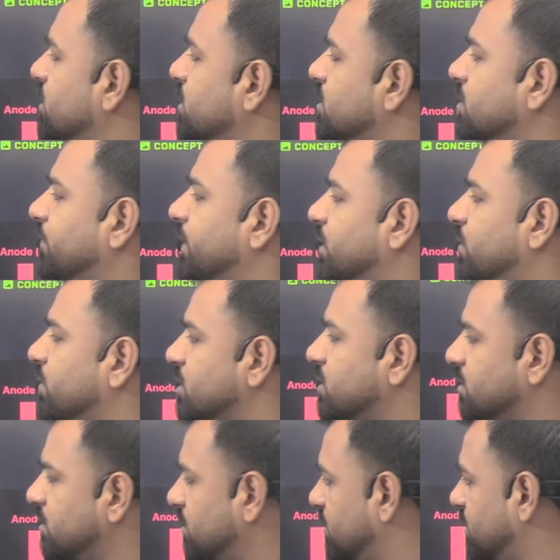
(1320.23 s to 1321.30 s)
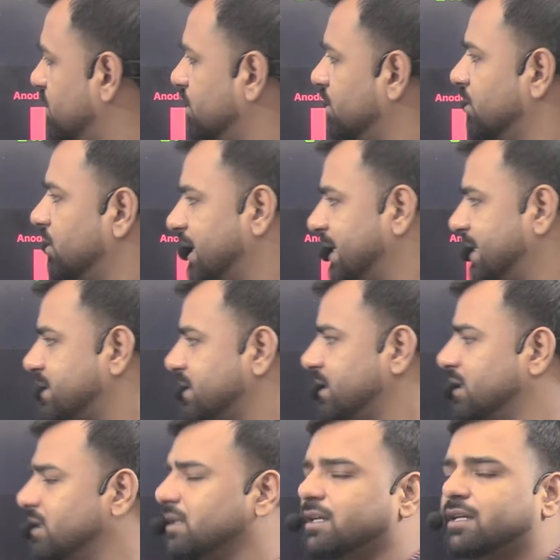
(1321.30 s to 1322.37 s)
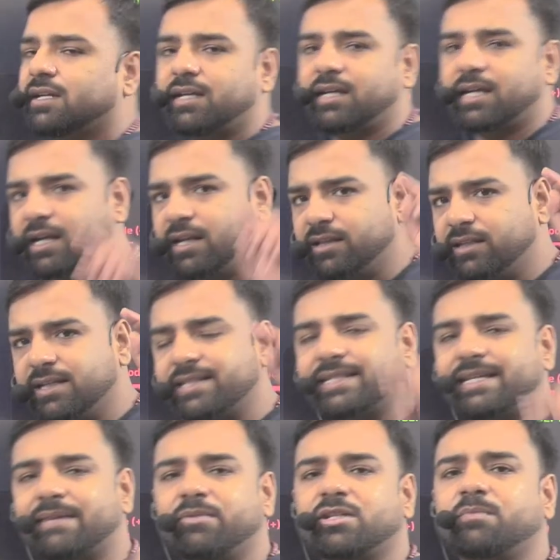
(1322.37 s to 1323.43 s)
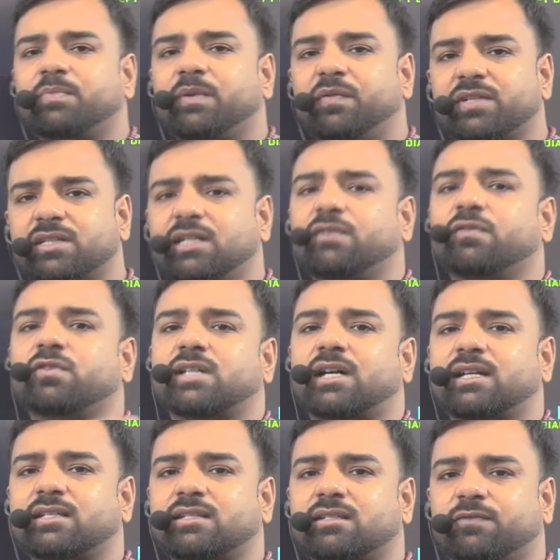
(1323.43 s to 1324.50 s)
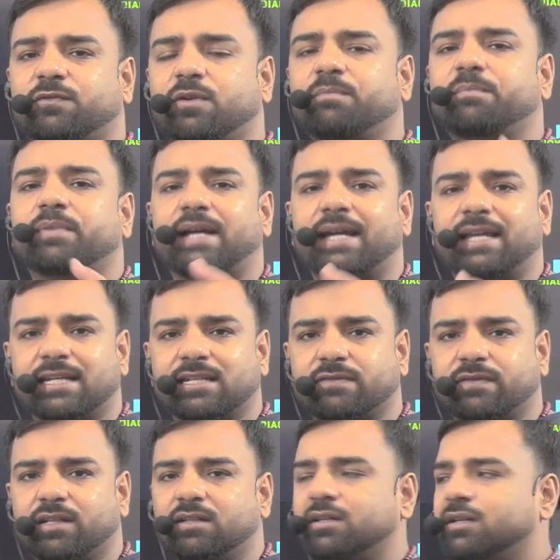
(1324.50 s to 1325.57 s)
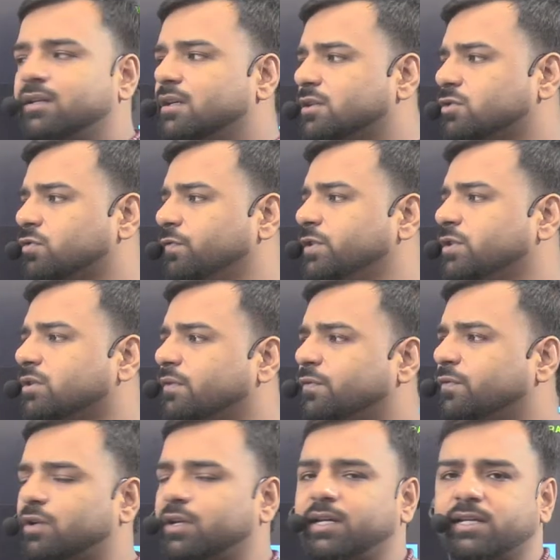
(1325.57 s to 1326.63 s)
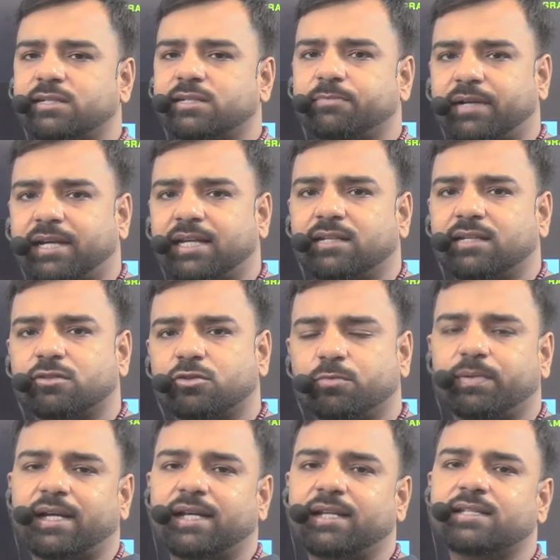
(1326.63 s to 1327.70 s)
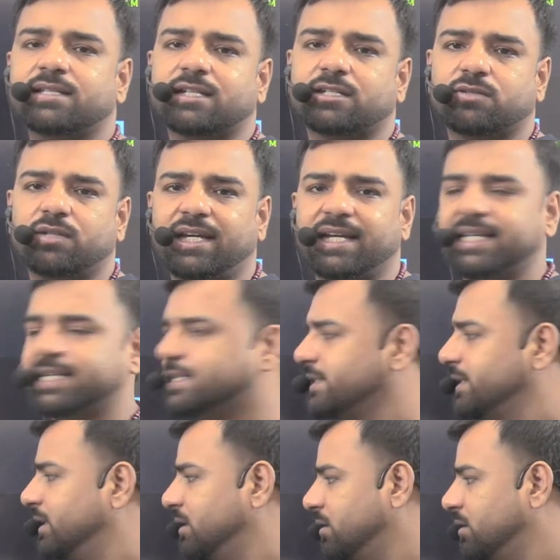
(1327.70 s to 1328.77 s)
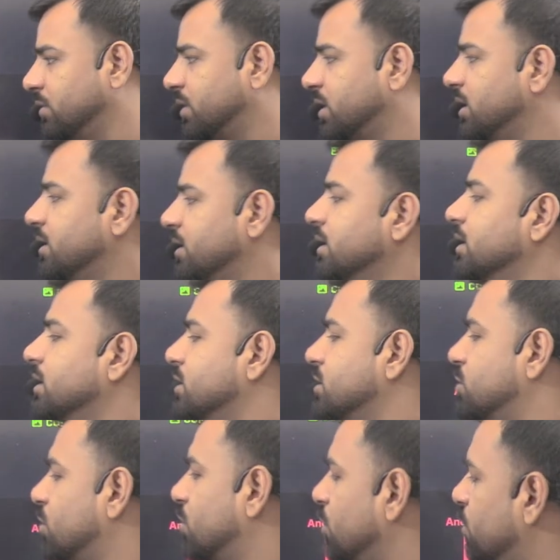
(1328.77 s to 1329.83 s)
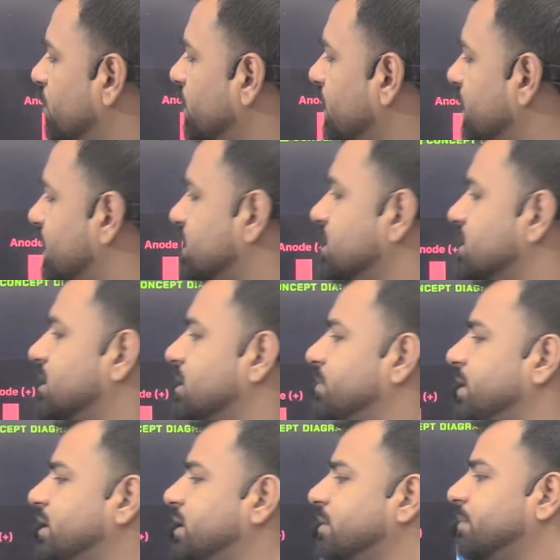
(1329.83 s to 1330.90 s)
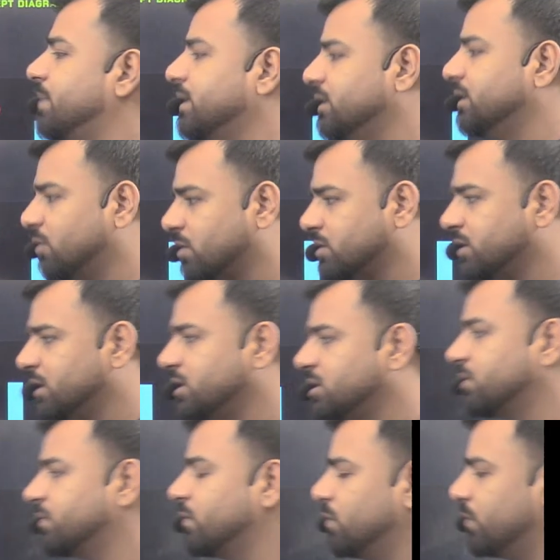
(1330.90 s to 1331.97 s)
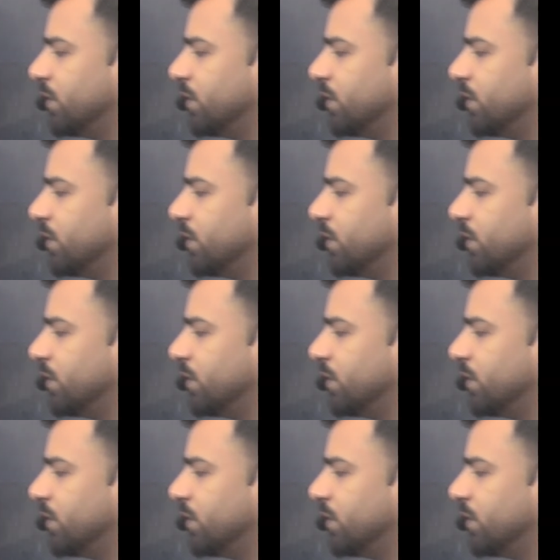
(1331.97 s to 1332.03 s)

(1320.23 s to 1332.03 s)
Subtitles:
of aqueous NaCl. And in the examination previously it was asked from brine as well. So which of the following is brine? So brine is actually NaCl. Okay. So chlorine gas is liberated by the oxidation of chloride